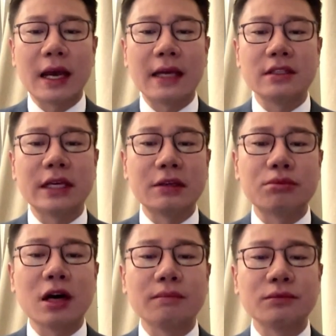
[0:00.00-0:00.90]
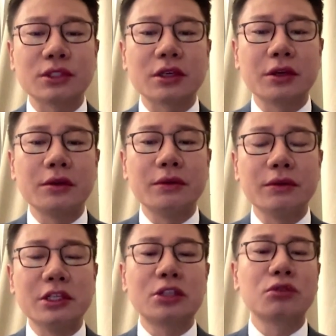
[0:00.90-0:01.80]
and Iran. So
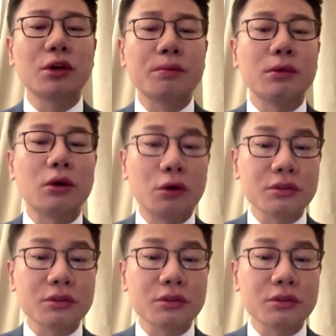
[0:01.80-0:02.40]
Europe